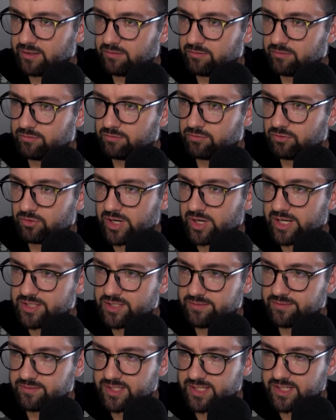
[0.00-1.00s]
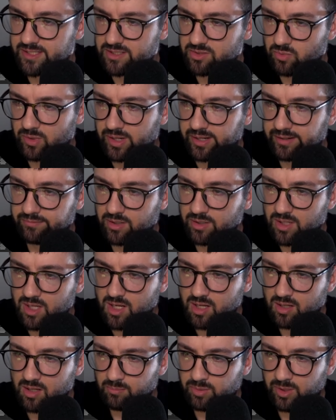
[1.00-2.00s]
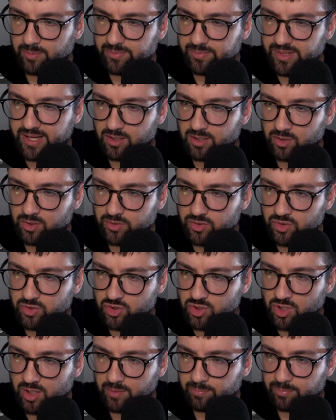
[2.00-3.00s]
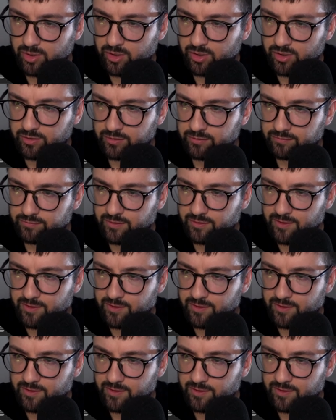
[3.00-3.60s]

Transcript: front of the dust wave, pop that on top of